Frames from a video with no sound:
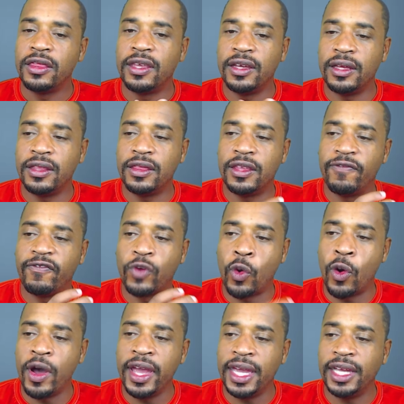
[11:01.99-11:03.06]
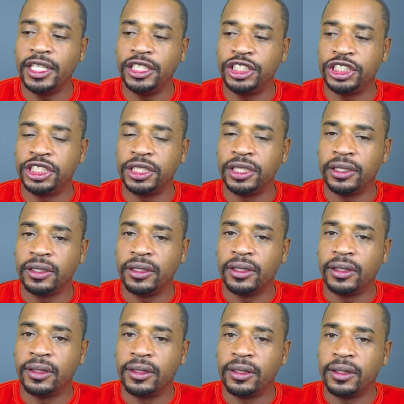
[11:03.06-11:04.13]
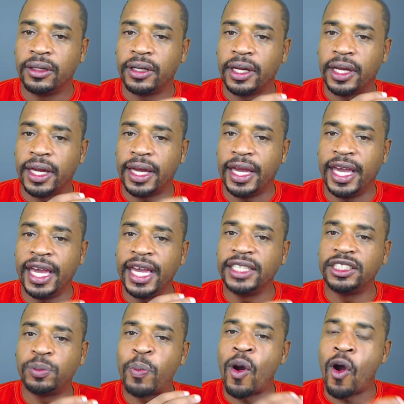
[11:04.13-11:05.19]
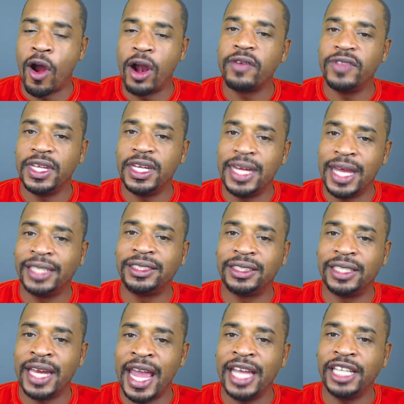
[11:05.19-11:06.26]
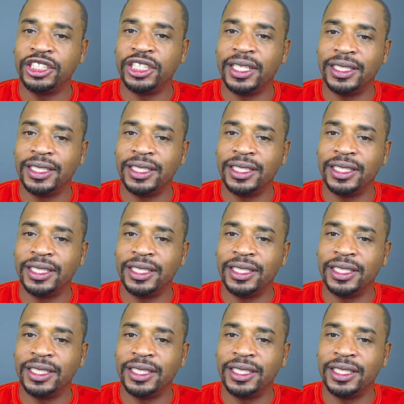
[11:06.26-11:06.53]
The voyage is part of the destination.